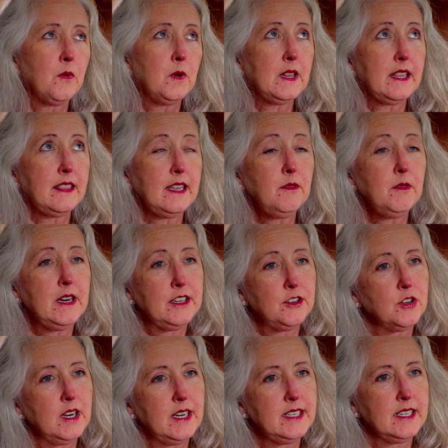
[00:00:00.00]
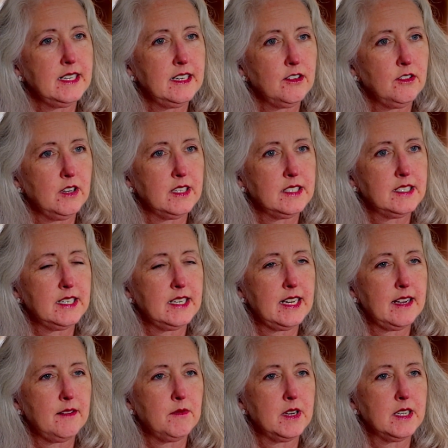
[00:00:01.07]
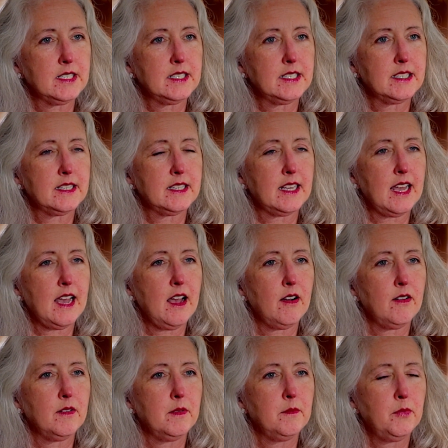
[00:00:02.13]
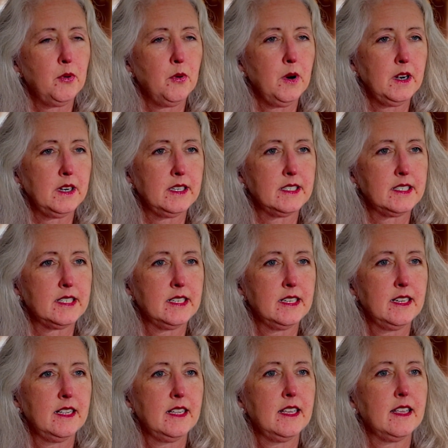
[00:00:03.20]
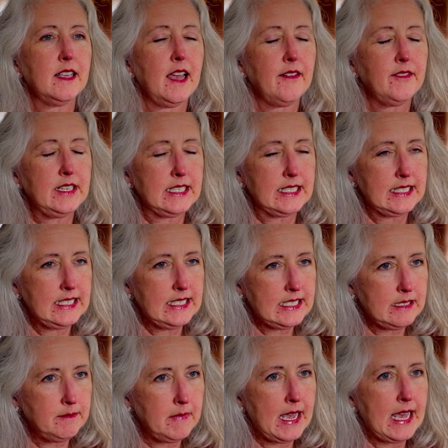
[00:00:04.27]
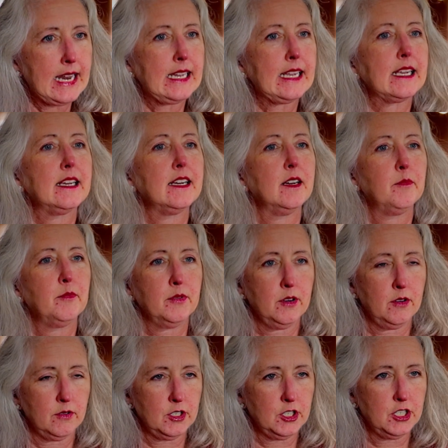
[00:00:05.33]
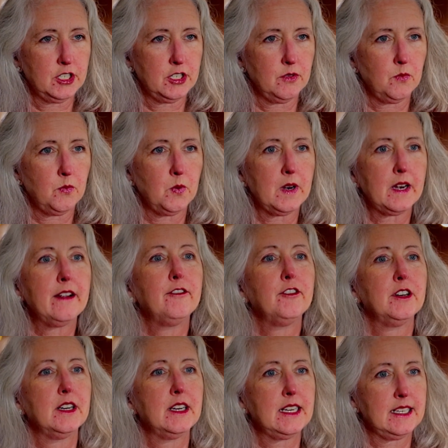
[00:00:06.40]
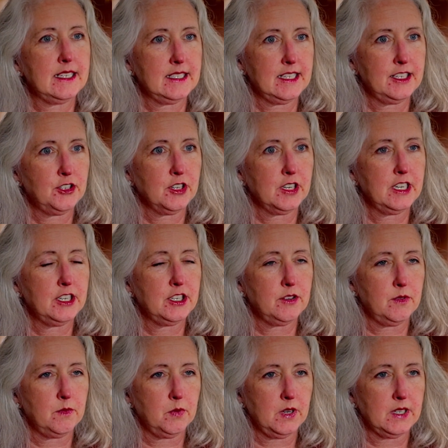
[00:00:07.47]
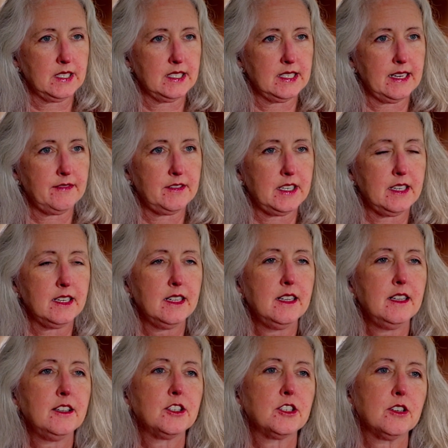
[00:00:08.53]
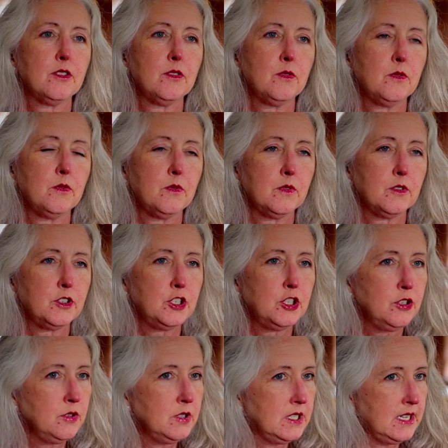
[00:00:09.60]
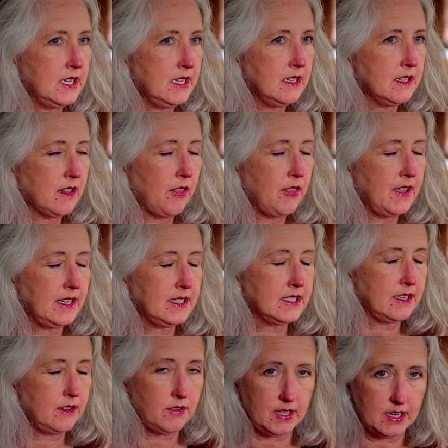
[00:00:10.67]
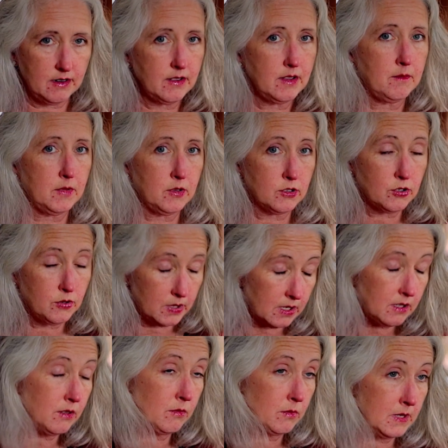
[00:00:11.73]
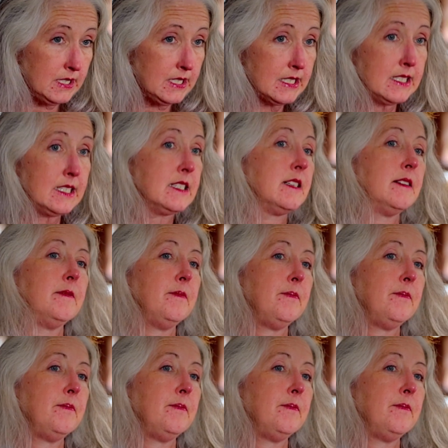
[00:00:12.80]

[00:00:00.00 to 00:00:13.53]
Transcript: Well, I think what I tried to get across today was how important having a systematic approach to whatever it is that you're going to do in process safety. So choosing the things that you think are the most critical risks,